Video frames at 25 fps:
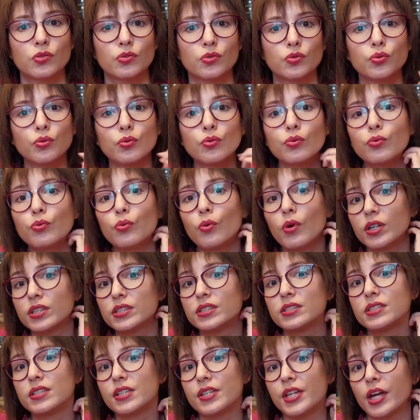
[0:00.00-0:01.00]
to
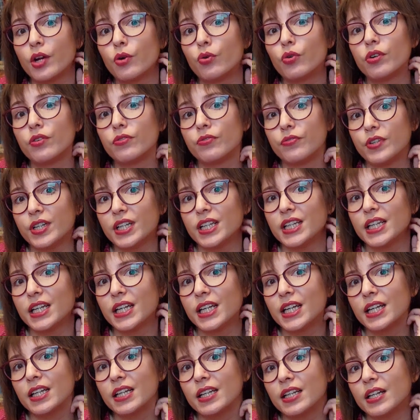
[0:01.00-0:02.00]
what they were
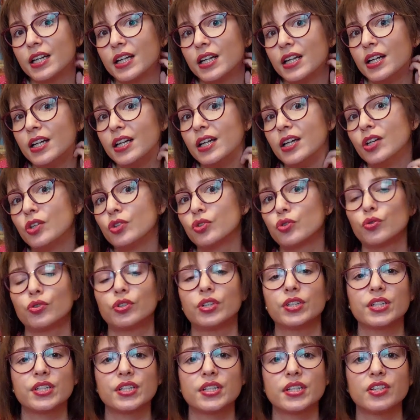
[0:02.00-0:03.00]
feeling
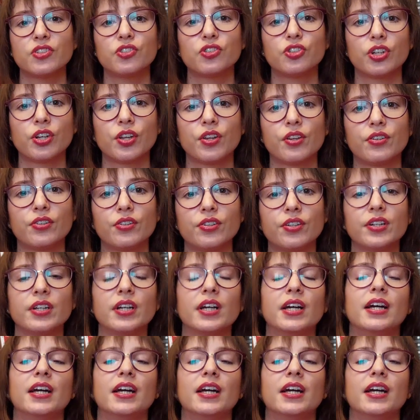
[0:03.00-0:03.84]
towards each other,